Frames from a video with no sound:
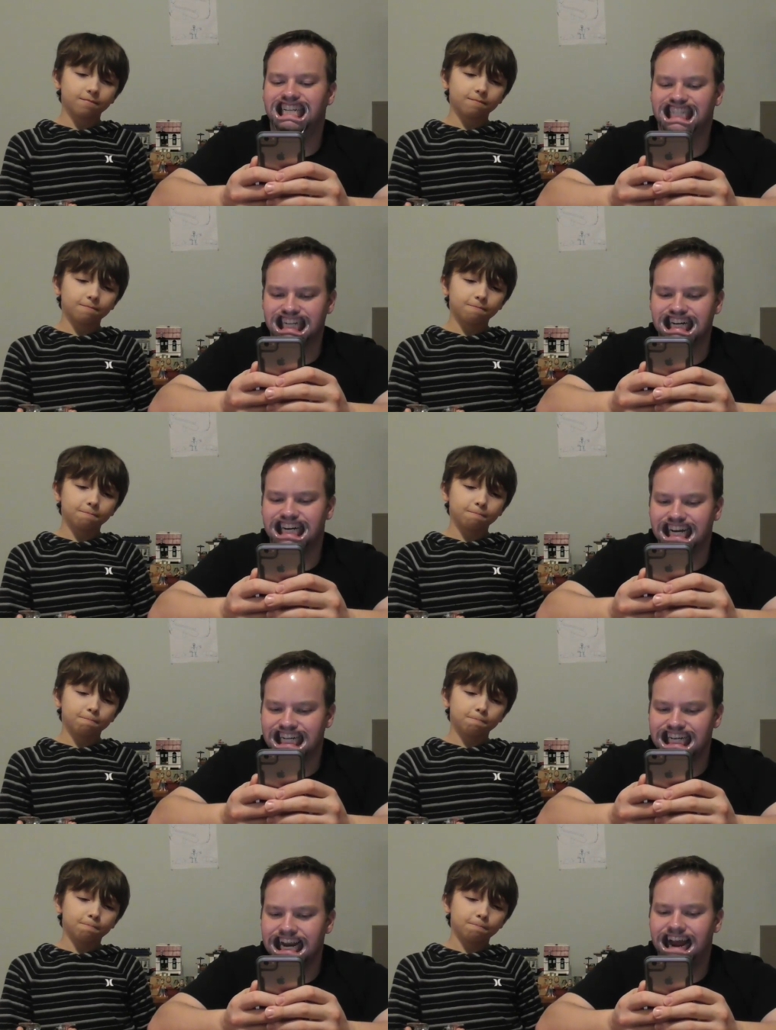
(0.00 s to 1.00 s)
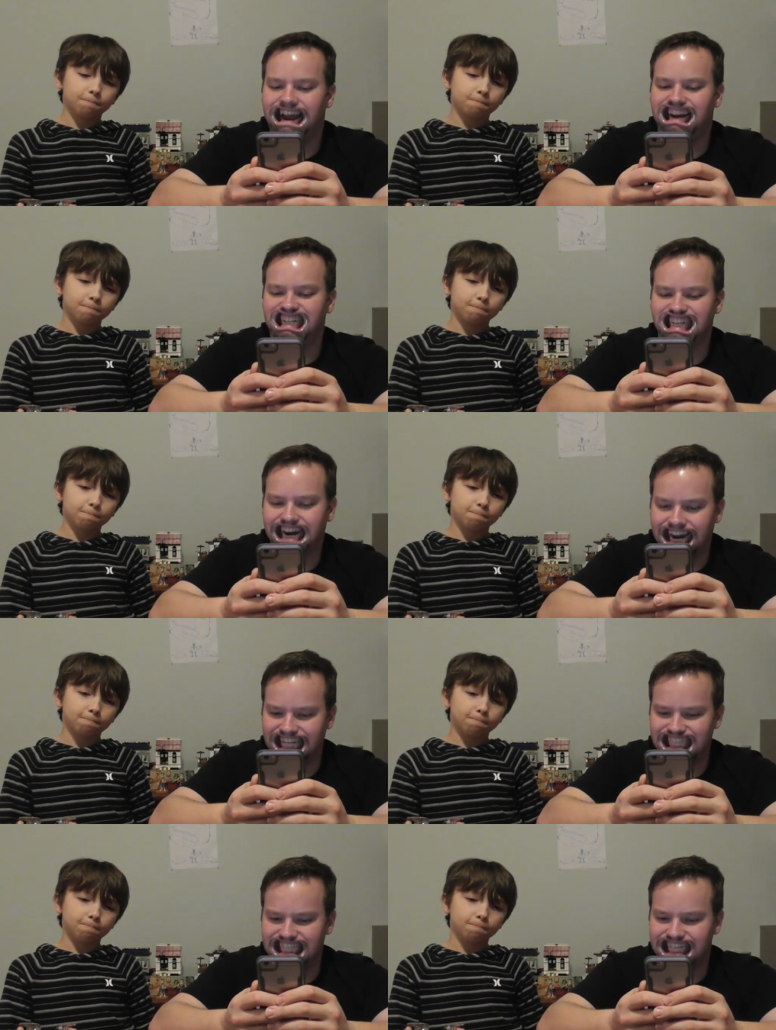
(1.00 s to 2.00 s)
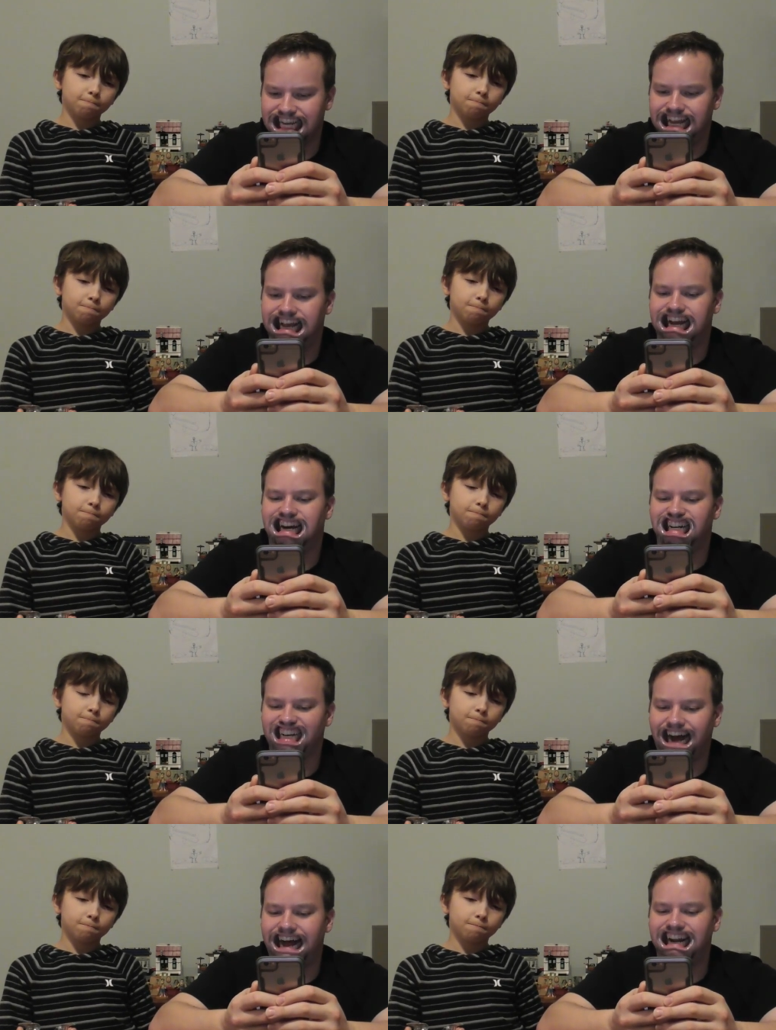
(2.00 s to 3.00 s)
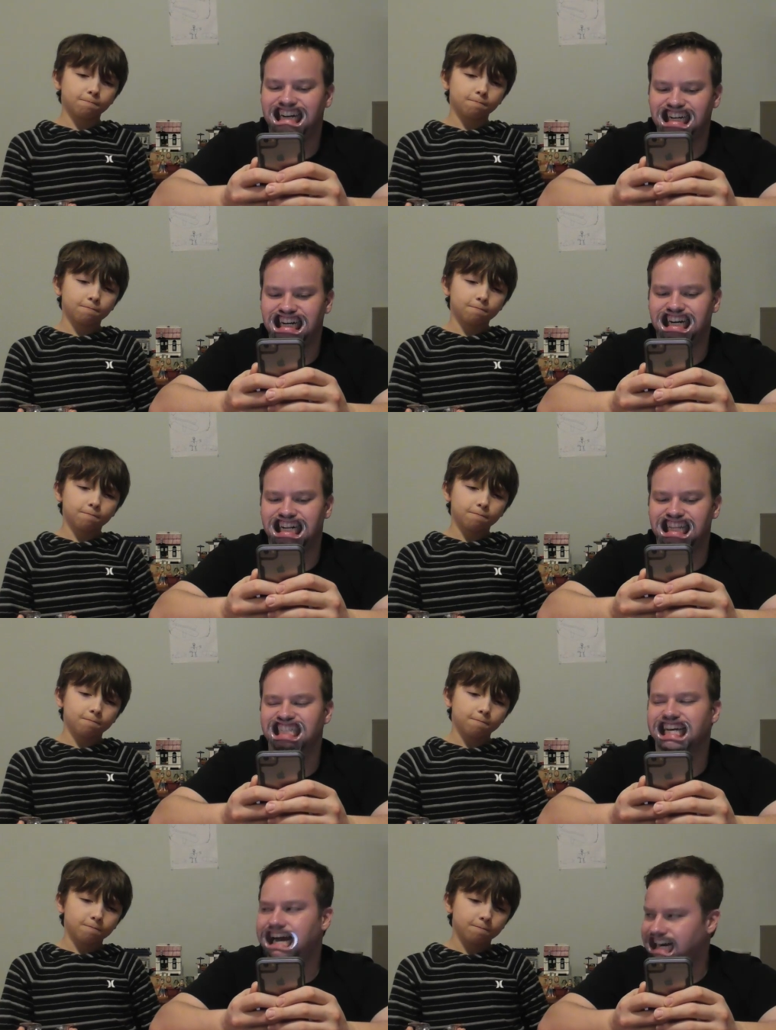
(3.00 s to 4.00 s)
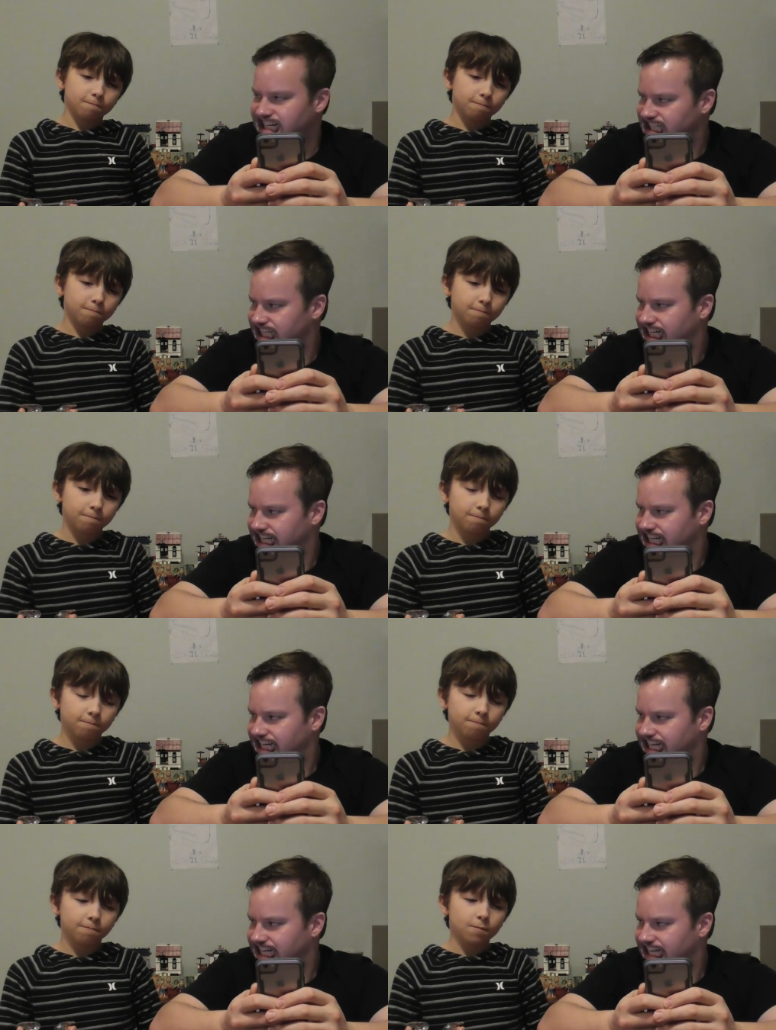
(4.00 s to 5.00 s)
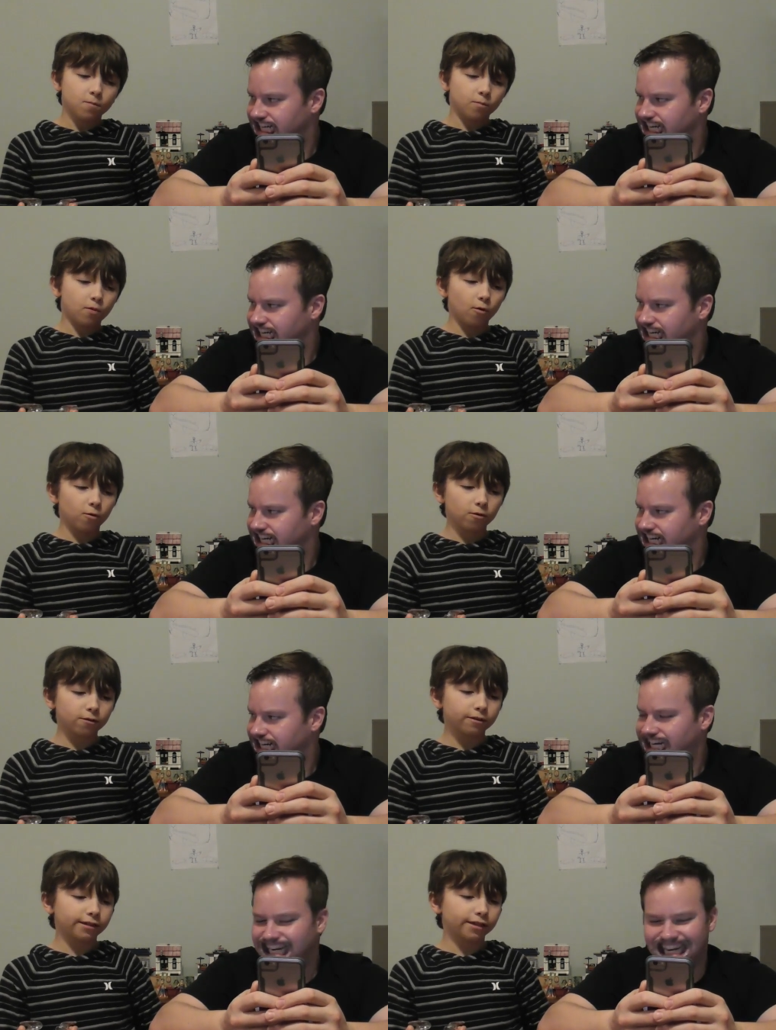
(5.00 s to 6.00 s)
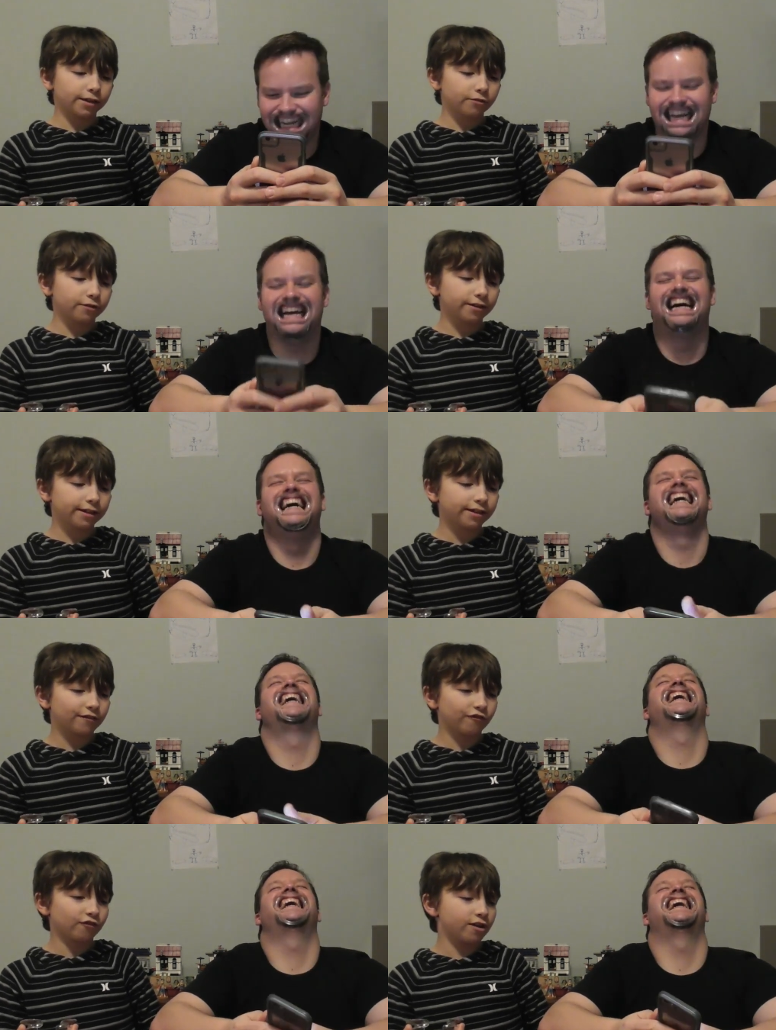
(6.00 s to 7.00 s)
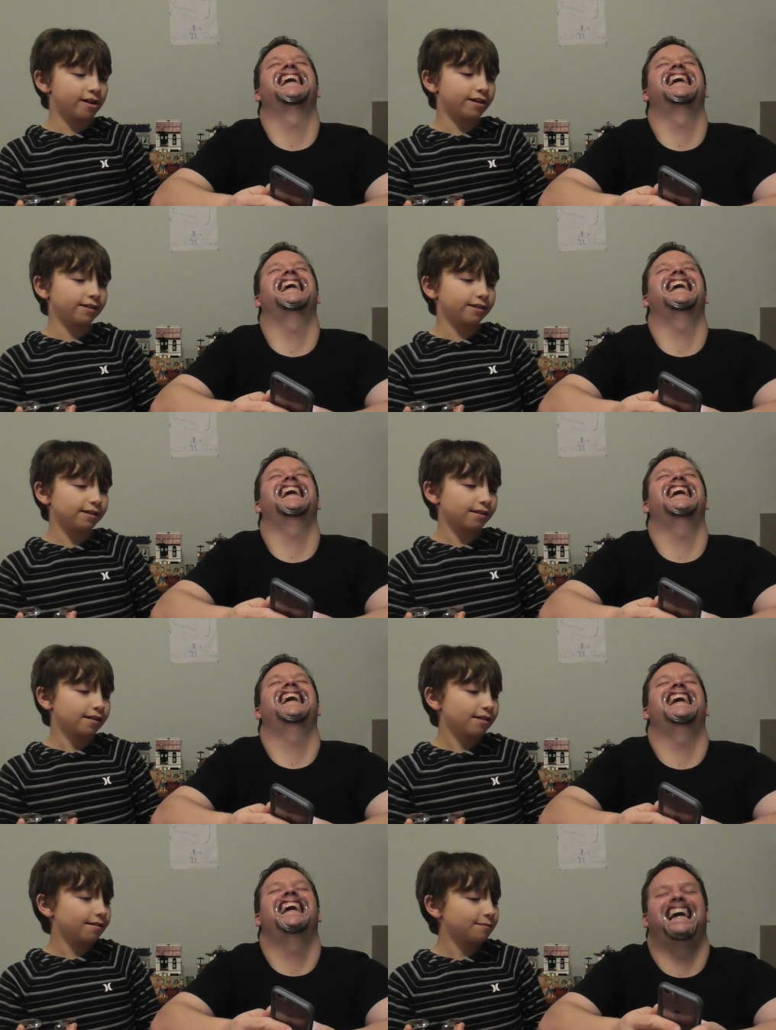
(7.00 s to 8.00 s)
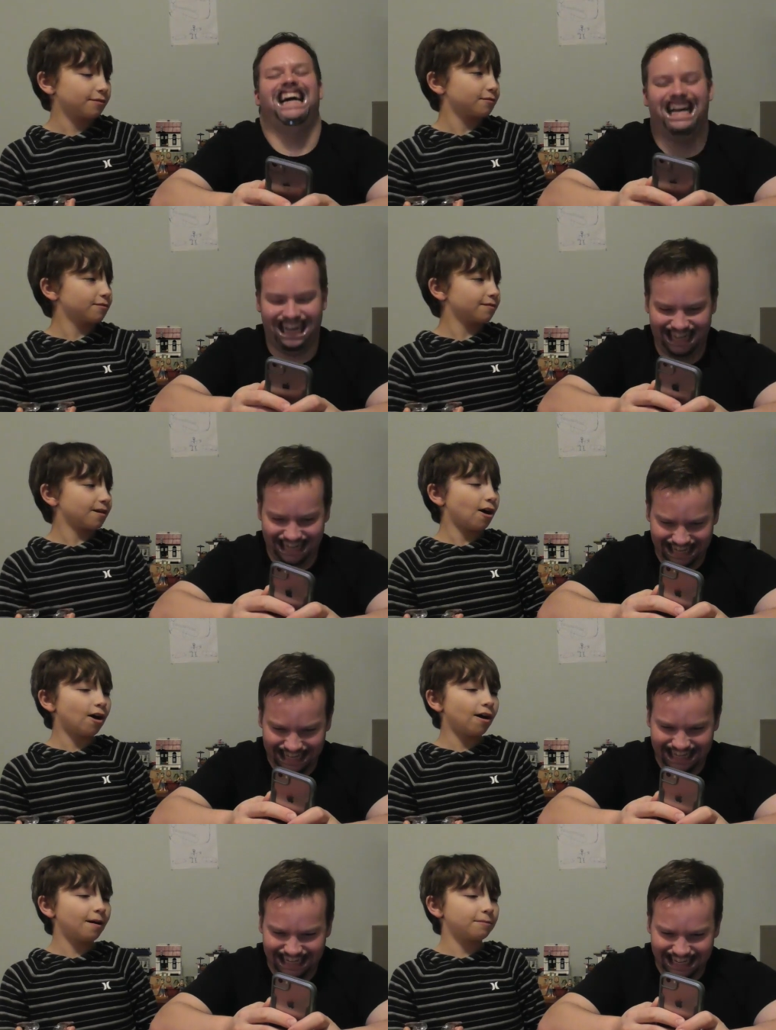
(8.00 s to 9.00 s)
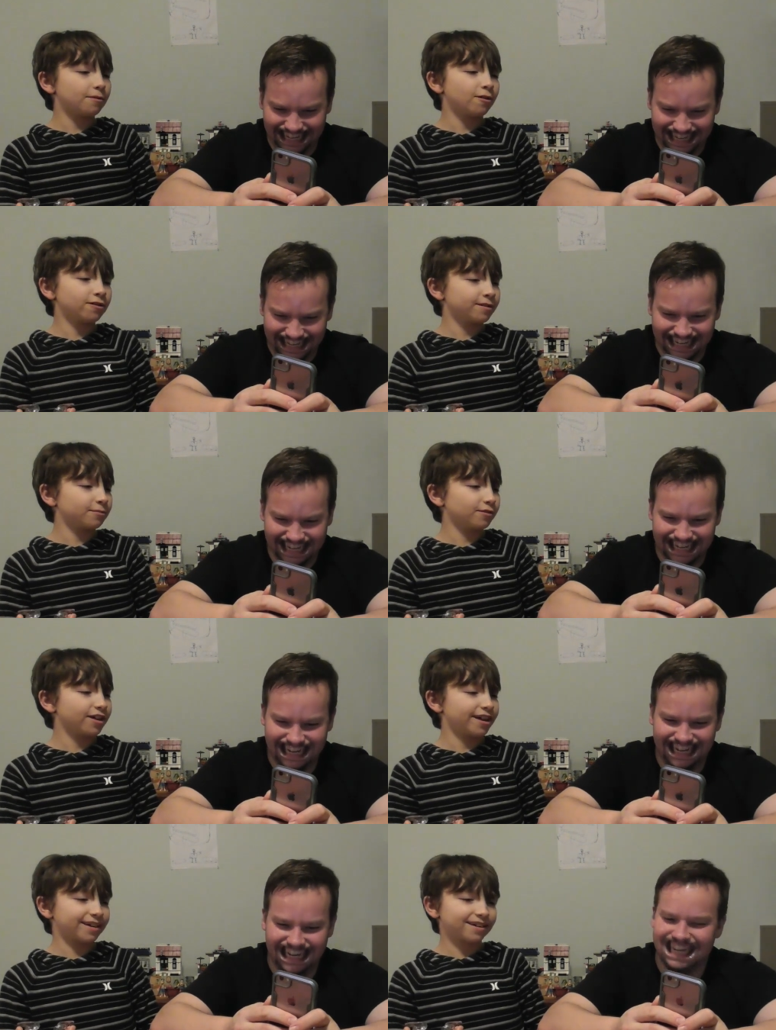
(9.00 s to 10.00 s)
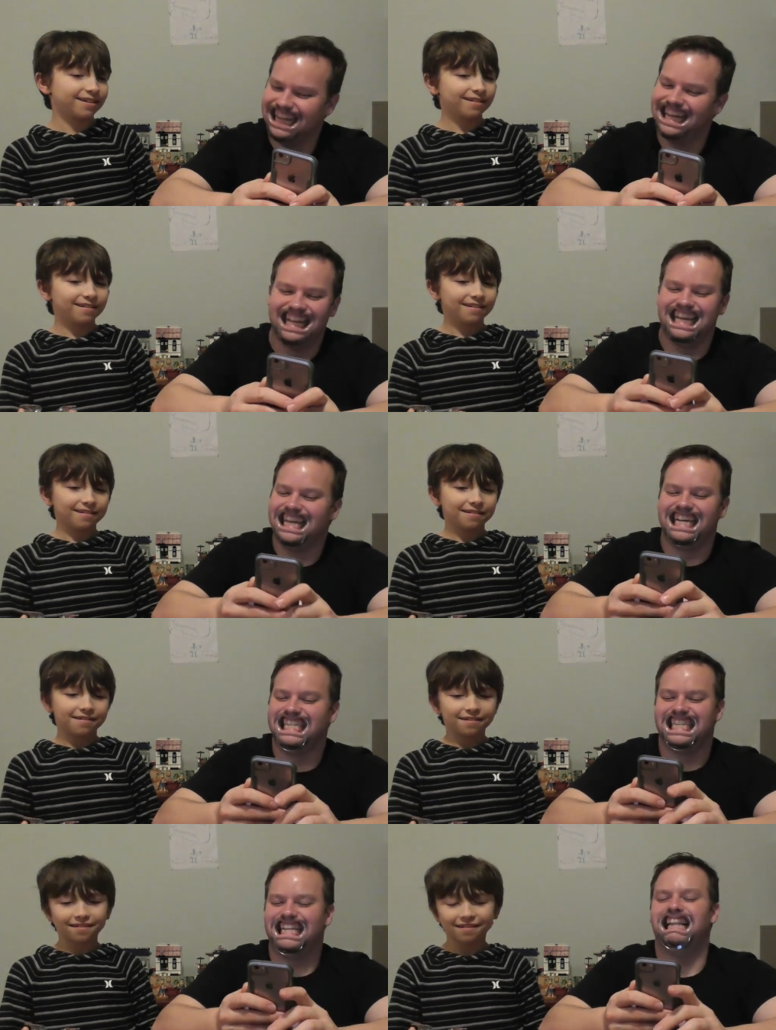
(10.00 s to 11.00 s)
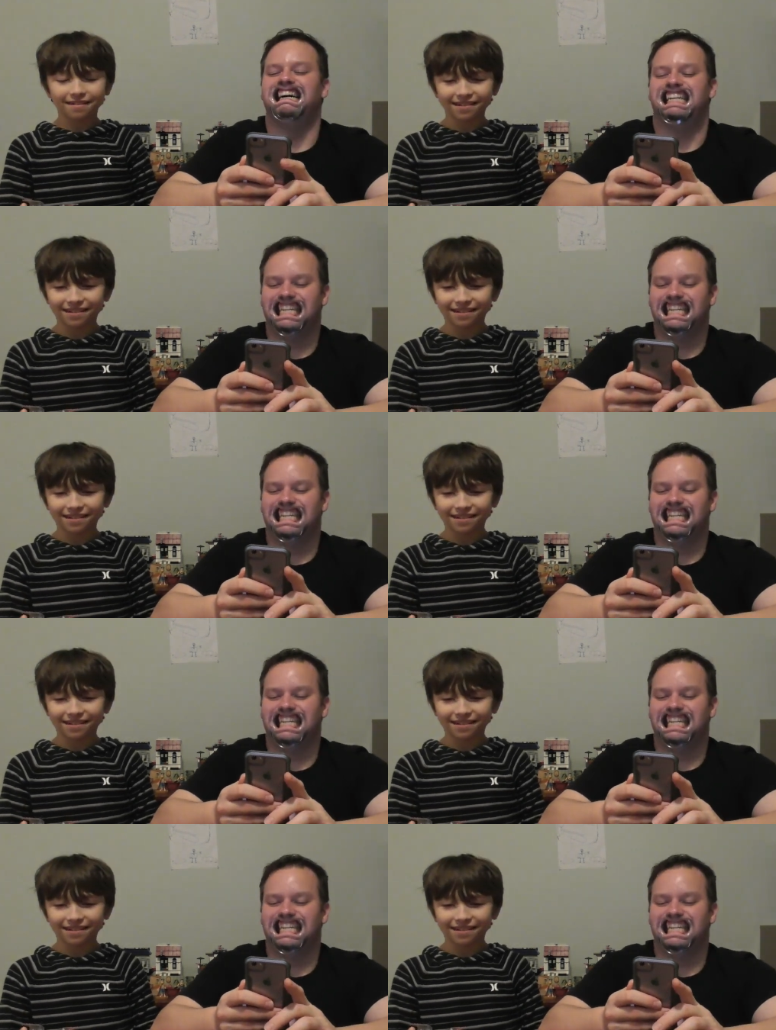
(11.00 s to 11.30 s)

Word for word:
Speaker 1: curious friends, hot her the home.
Speaker 2: Poor serious friends hop on the plane.
Speaker 1: Clay.